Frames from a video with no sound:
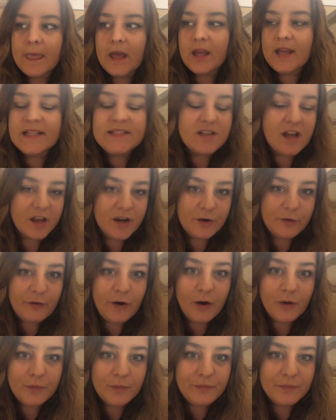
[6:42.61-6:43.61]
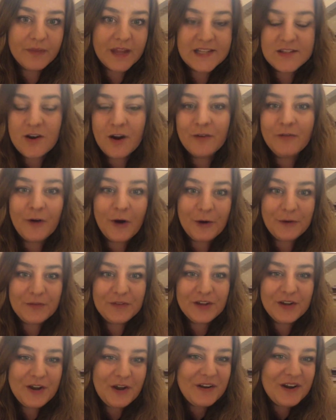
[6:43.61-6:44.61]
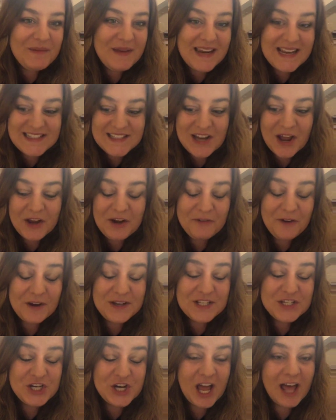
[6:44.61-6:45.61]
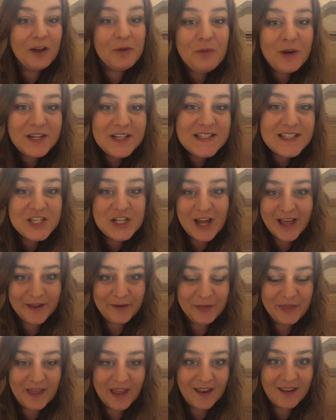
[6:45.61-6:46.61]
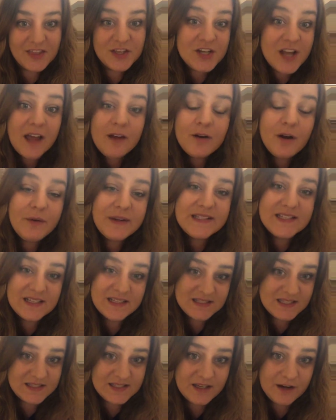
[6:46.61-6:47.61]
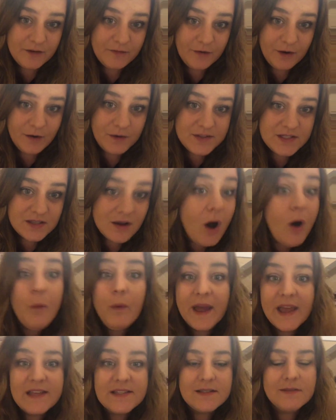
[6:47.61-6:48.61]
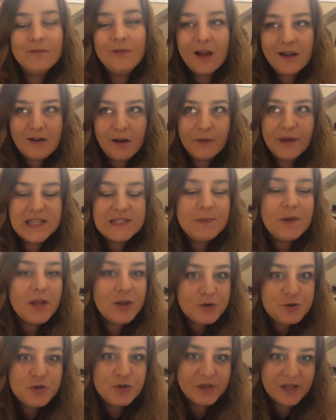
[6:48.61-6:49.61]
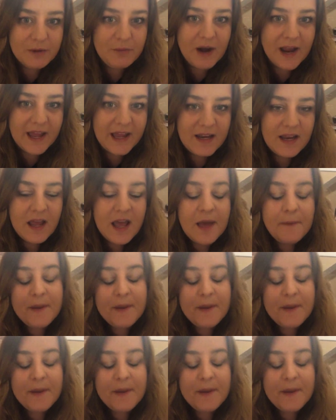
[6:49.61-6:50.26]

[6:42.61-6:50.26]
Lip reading: it's not your fault. It's our fault. You know what I mean? It's not your fault as a child. What does the child think? The child always thinks it's their fault. Always. Not always, but usually, right?